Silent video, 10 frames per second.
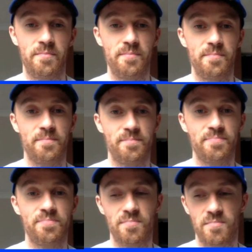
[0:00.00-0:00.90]

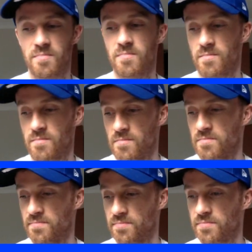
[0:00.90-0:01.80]

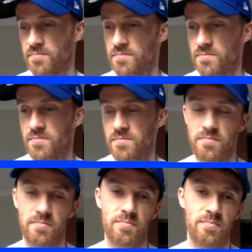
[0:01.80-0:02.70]

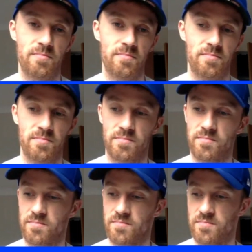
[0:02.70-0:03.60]

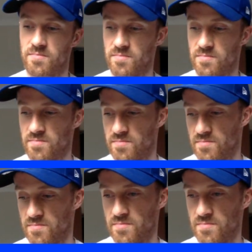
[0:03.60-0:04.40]
No words are spoken by the person on screen.